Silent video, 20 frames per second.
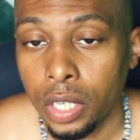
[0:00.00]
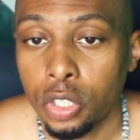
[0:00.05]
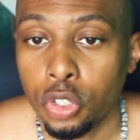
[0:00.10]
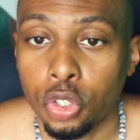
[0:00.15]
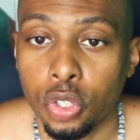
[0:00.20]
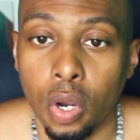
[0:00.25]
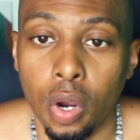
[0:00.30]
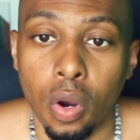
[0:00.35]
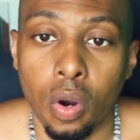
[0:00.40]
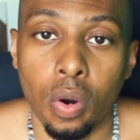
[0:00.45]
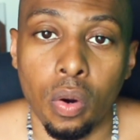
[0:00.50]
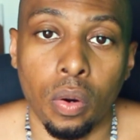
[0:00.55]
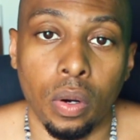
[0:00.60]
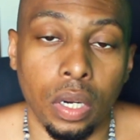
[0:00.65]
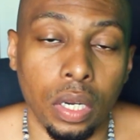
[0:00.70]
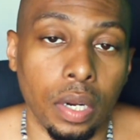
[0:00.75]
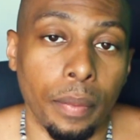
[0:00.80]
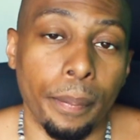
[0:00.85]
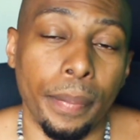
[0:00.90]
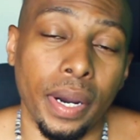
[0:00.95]
So,
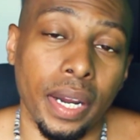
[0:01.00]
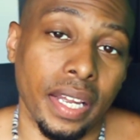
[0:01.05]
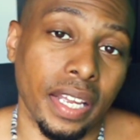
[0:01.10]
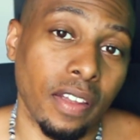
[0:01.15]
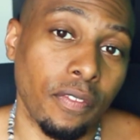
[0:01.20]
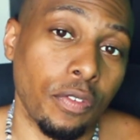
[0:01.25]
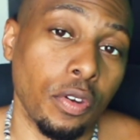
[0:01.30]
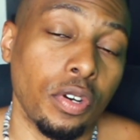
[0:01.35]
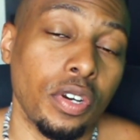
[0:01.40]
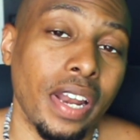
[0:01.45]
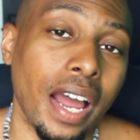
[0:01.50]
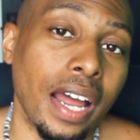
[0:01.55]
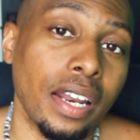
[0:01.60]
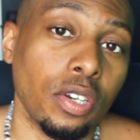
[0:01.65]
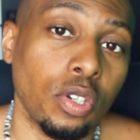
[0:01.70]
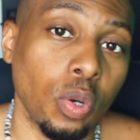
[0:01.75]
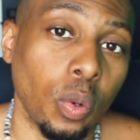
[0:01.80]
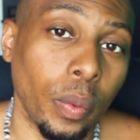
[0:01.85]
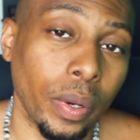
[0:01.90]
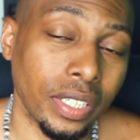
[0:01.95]
but if you're
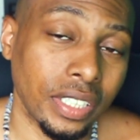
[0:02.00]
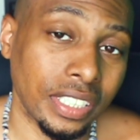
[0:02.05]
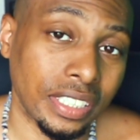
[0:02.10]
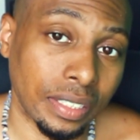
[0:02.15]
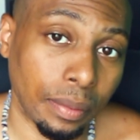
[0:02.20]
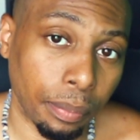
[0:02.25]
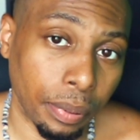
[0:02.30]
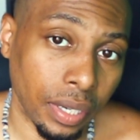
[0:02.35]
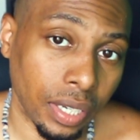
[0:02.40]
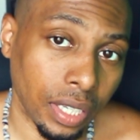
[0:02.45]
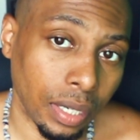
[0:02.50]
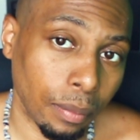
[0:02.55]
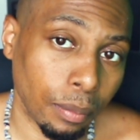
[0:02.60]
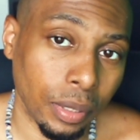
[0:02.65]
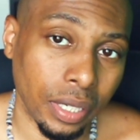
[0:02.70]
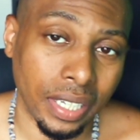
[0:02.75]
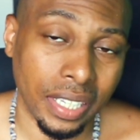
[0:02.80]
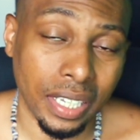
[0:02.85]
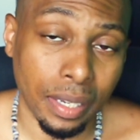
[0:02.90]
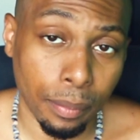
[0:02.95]
not doing just the pink
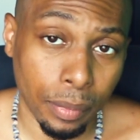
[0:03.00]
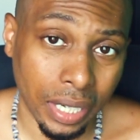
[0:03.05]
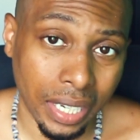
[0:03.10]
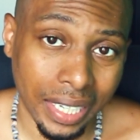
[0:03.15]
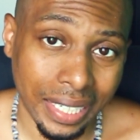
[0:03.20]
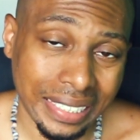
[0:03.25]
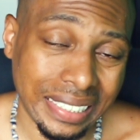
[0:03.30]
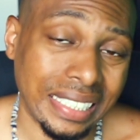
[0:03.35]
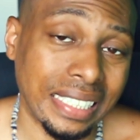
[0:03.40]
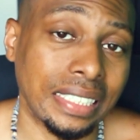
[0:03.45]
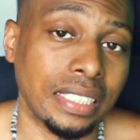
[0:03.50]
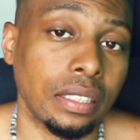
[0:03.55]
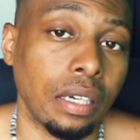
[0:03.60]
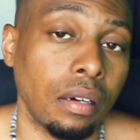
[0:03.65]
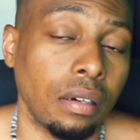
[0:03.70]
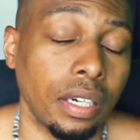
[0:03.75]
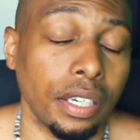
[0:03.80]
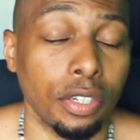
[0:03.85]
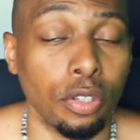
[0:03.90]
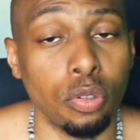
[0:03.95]
Himalayan sea
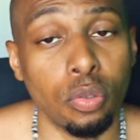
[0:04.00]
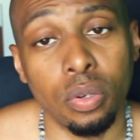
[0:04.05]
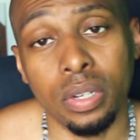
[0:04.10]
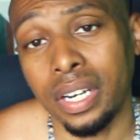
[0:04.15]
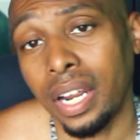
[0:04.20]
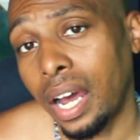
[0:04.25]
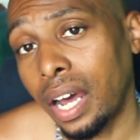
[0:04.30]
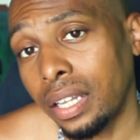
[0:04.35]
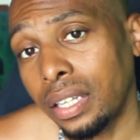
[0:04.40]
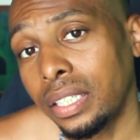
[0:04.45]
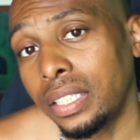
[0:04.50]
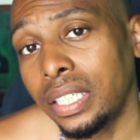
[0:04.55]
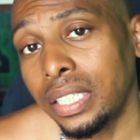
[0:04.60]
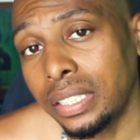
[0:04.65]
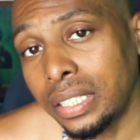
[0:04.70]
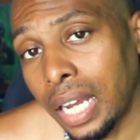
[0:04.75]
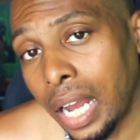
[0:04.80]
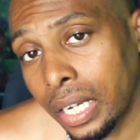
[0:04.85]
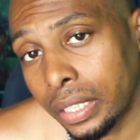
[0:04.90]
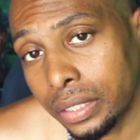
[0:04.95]
salt and you're doing the other
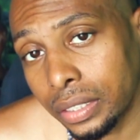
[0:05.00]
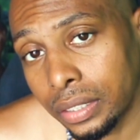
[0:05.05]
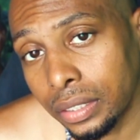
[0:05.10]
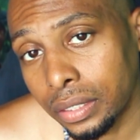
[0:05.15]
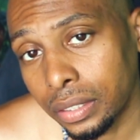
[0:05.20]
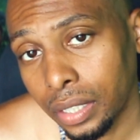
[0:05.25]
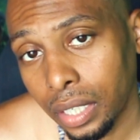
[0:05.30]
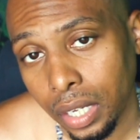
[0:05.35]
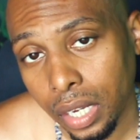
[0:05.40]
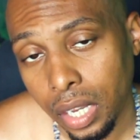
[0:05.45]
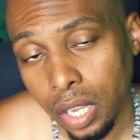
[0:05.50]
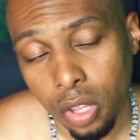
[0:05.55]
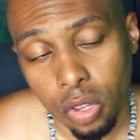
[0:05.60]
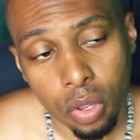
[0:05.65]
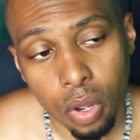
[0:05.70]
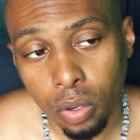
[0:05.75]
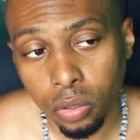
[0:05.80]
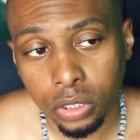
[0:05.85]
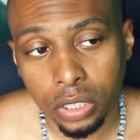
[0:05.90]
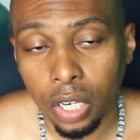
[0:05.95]
detoxes,
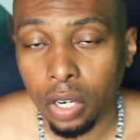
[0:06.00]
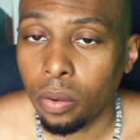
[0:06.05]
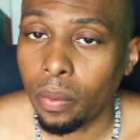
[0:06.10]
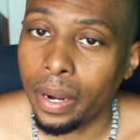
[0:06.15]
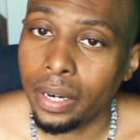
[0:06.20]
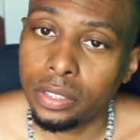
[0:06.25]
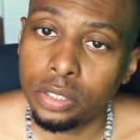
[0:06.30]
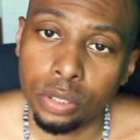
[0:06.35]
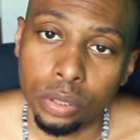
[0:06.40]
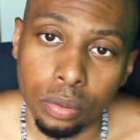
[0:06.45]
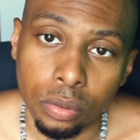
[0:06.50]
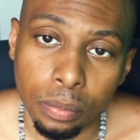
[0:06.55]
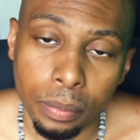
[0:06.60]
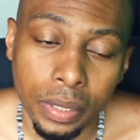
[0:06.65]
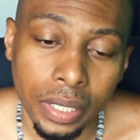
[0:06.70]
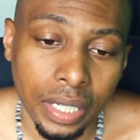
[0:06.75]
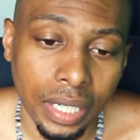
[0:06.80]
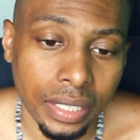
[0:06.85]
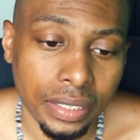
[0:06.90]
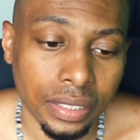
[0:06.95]
those are great too,
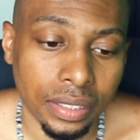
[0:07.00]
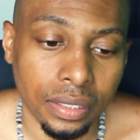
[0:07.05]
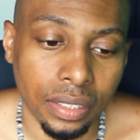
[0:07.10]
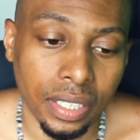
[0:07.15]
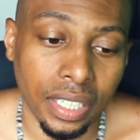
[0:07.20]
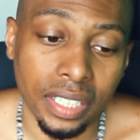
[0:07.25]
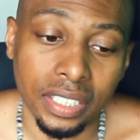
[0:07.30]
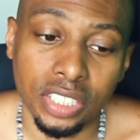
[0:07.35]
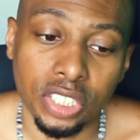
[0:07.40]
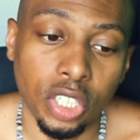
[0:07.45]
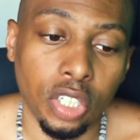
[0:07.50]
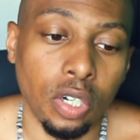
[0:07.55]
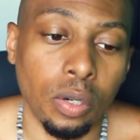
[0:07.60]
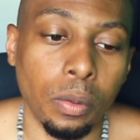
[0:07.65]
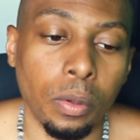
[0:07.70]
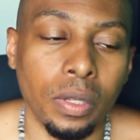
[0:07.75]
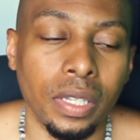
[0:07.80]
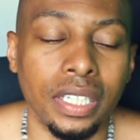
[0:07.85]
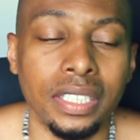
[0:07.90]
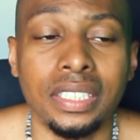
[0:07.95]
because in
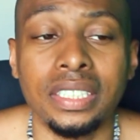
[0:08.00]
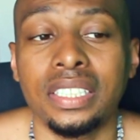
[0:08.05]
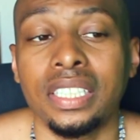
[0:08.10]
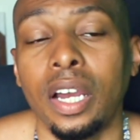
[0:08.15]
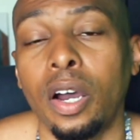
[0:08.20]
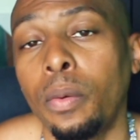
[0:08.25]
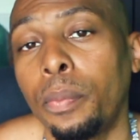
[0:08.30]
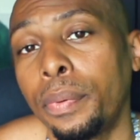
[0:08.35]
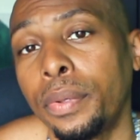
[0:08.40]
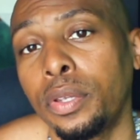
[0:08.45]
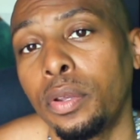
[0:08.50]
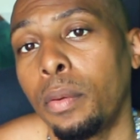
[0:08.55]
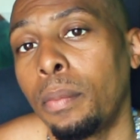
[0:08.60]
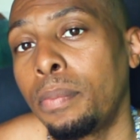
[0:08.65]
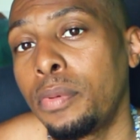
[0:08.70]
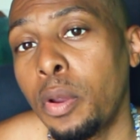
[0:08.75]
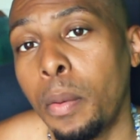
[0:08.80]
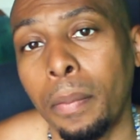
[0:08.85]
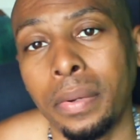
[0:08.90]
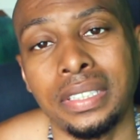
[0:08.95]
general, they just helping your
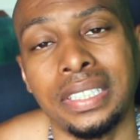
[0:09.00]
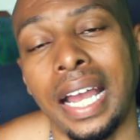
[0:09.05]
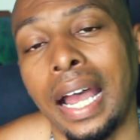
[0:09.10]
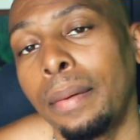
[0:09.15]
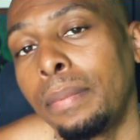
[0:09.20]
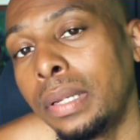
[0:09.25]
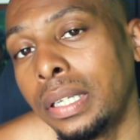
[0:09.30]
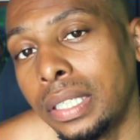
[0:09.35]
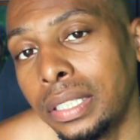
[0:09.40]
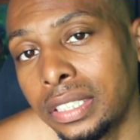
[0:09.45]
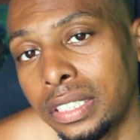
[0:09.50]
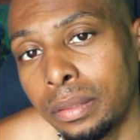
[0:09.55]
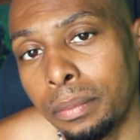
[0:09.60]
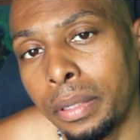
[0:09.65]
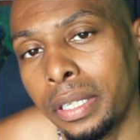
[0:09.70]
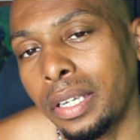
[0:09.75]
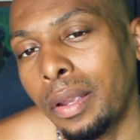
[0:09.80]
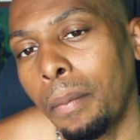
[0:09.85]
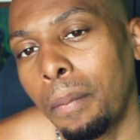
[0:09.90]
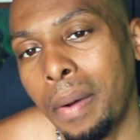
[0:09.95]
metabolism
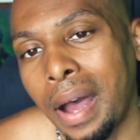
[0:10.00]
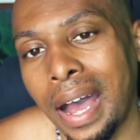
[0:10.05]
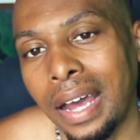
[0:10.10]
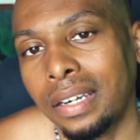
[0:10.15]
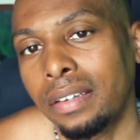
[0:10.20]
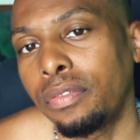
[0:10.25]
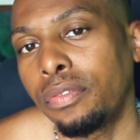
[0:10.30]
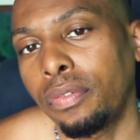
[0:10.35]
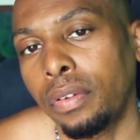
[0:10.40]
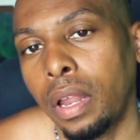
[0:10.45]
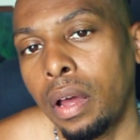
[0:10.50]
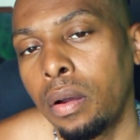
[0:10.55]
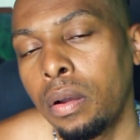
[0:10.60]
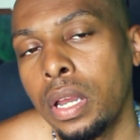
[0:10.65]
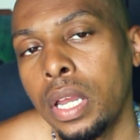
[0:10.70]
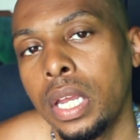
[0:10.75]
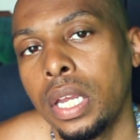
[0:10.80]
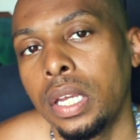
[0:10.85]
and your body flow.